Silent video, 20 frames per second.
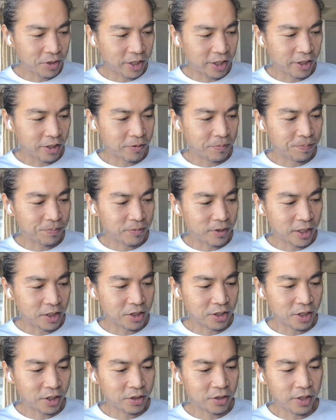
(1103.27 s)
I
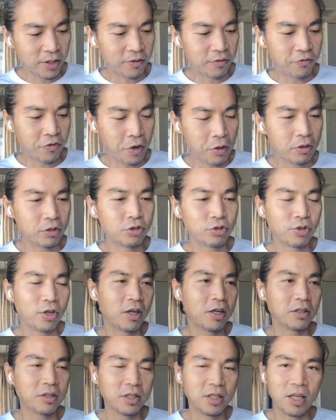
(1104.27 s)
started to have very
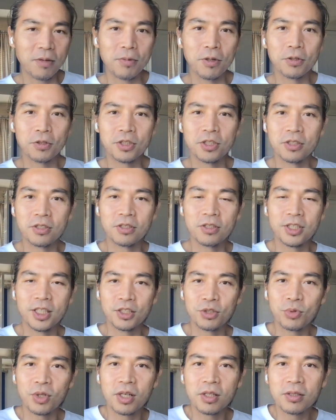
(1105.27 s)
strong emotions
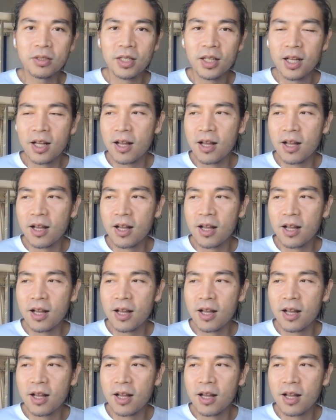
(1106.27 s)
as well.